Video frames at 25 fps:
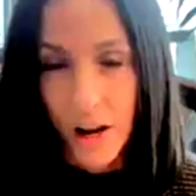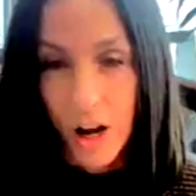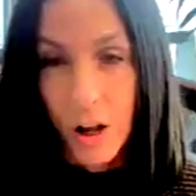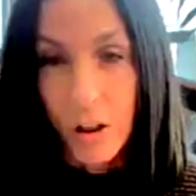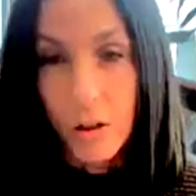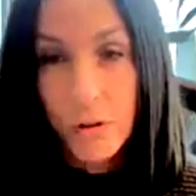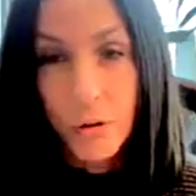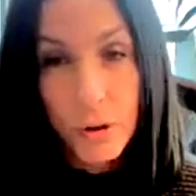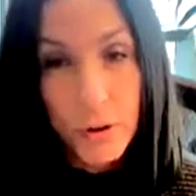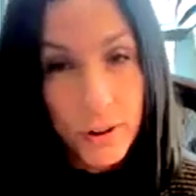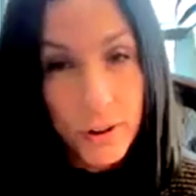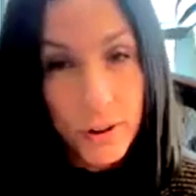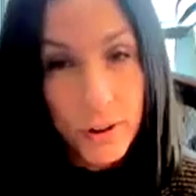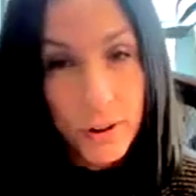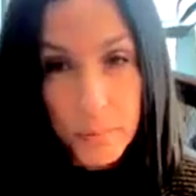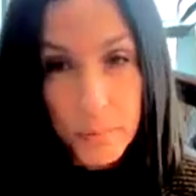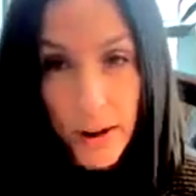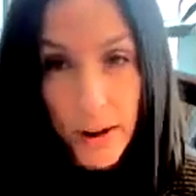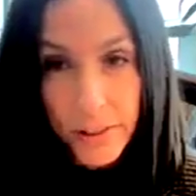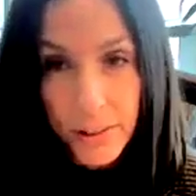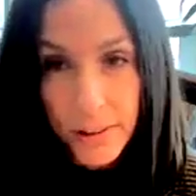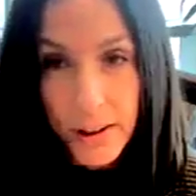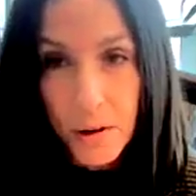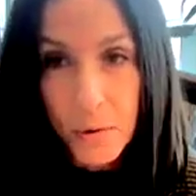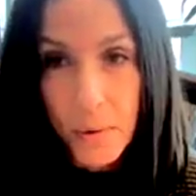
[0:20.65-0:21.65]
Through these
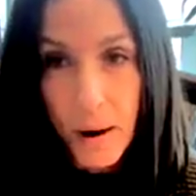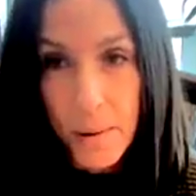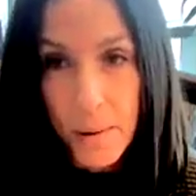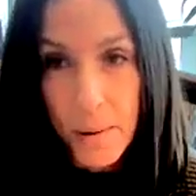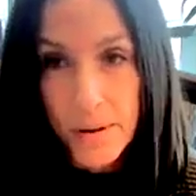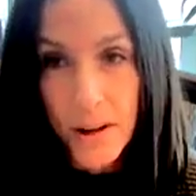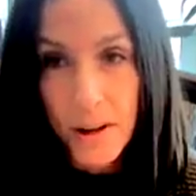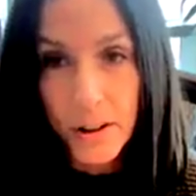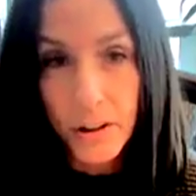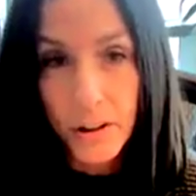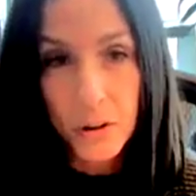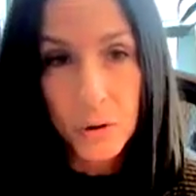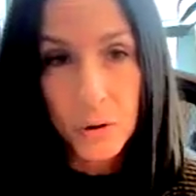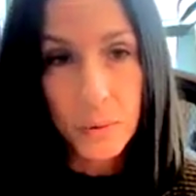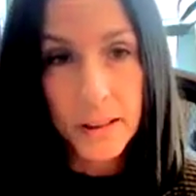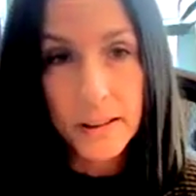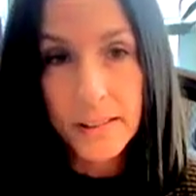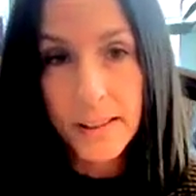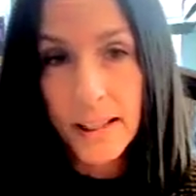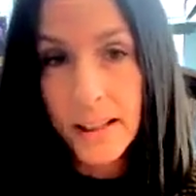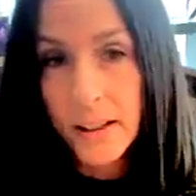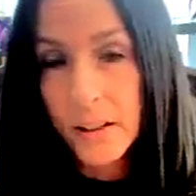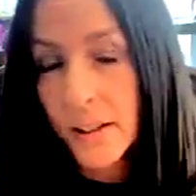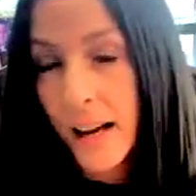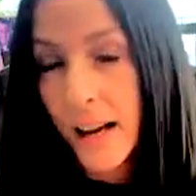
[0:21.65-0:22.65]
monthly webinars, we
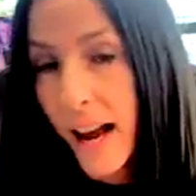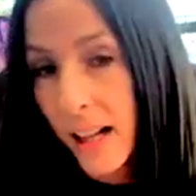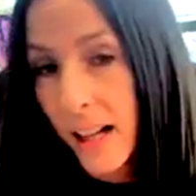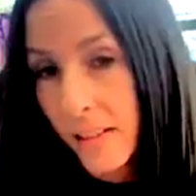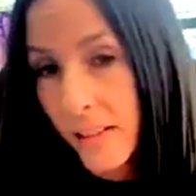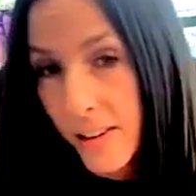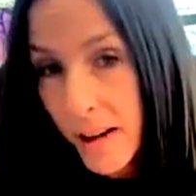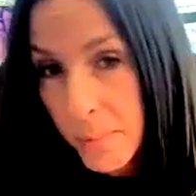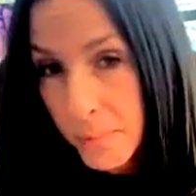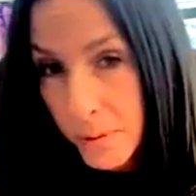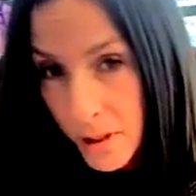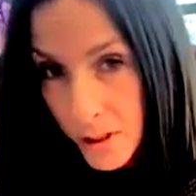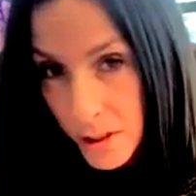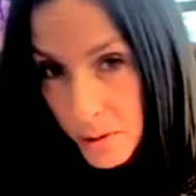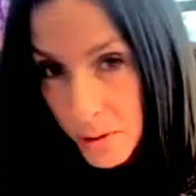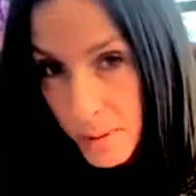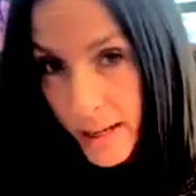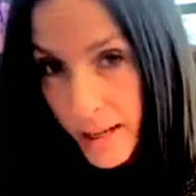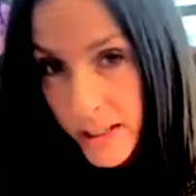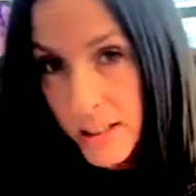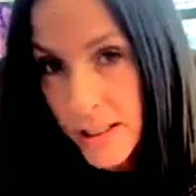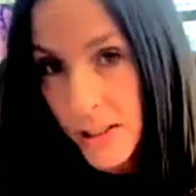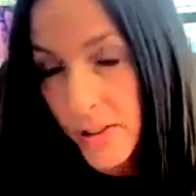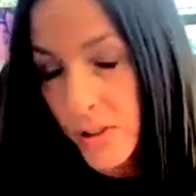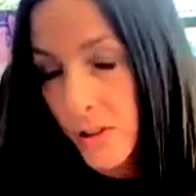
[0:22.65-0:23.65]
seek to elevate
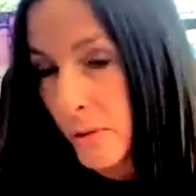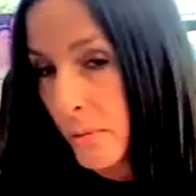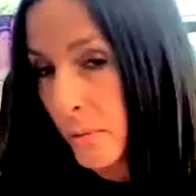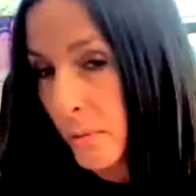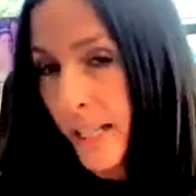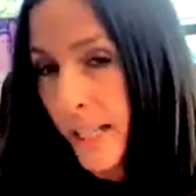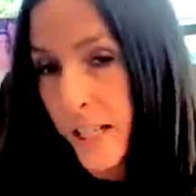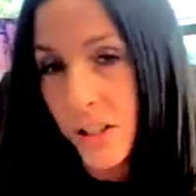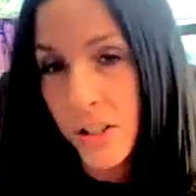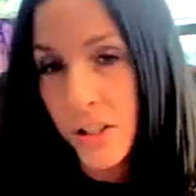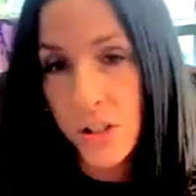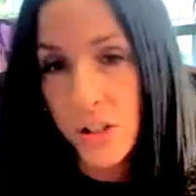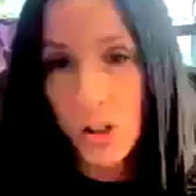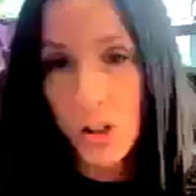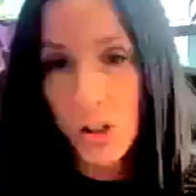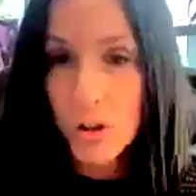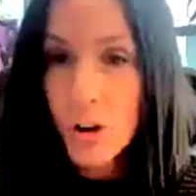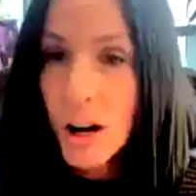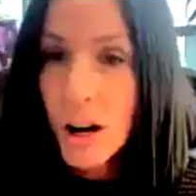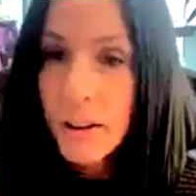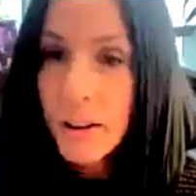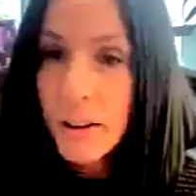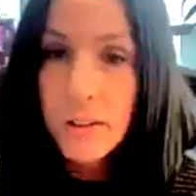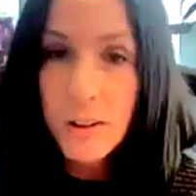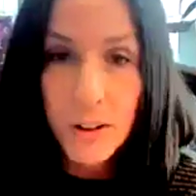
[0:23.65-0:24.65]
perspectives from leaders
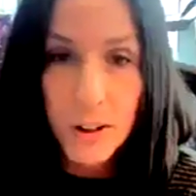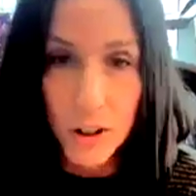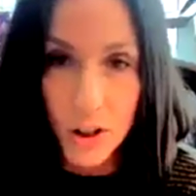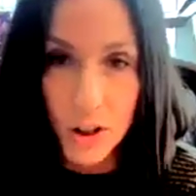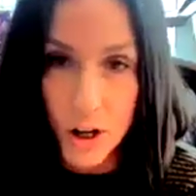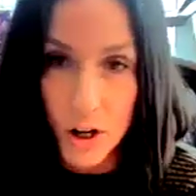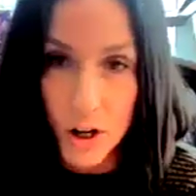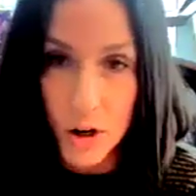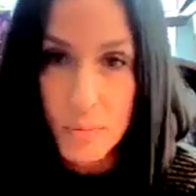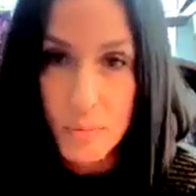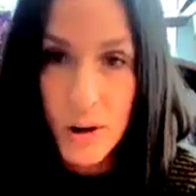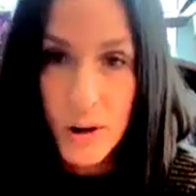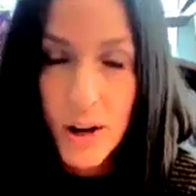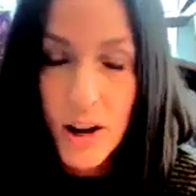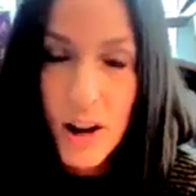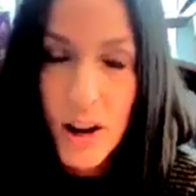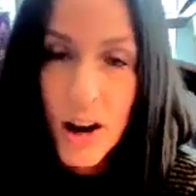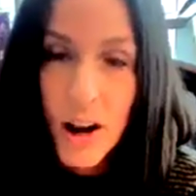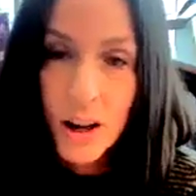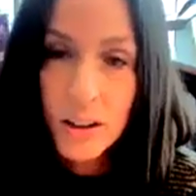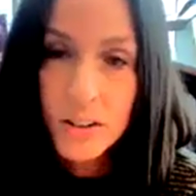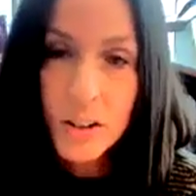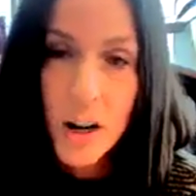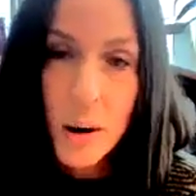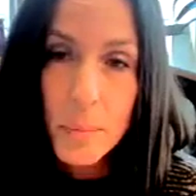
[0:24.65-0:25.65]
across the globe
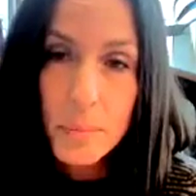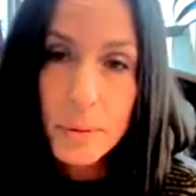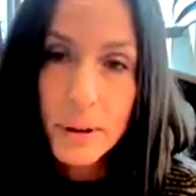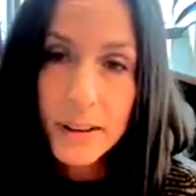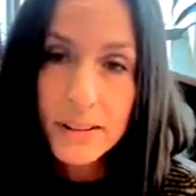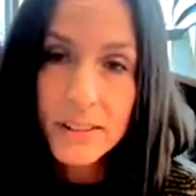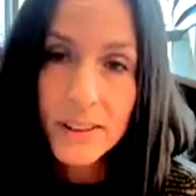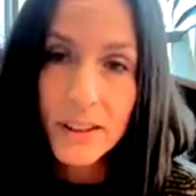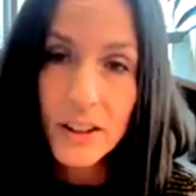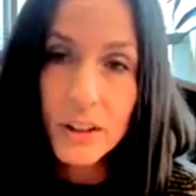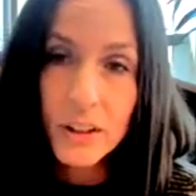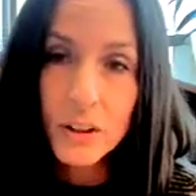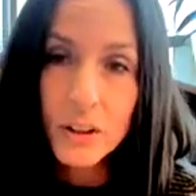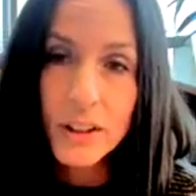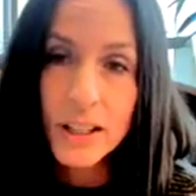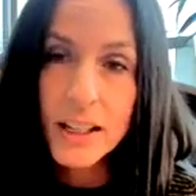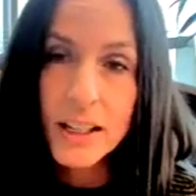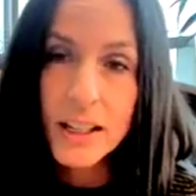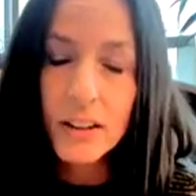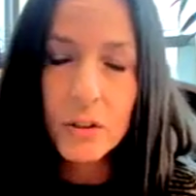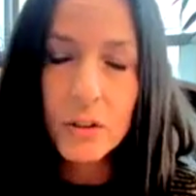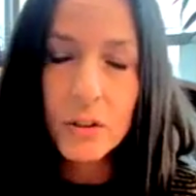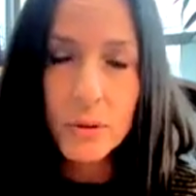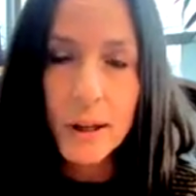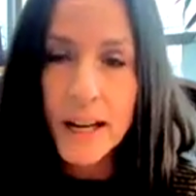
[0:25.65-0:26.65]
on topics including
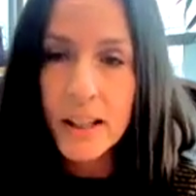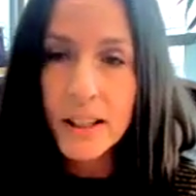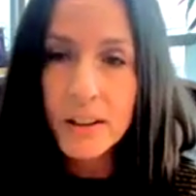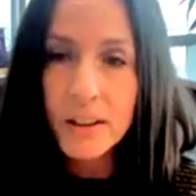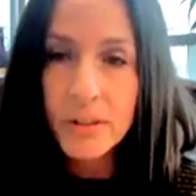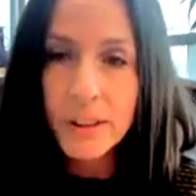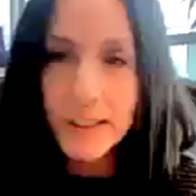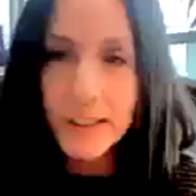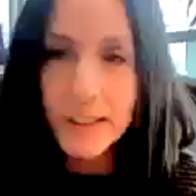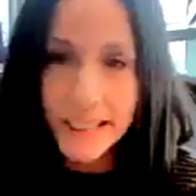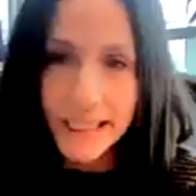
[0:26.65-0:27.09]
Israeli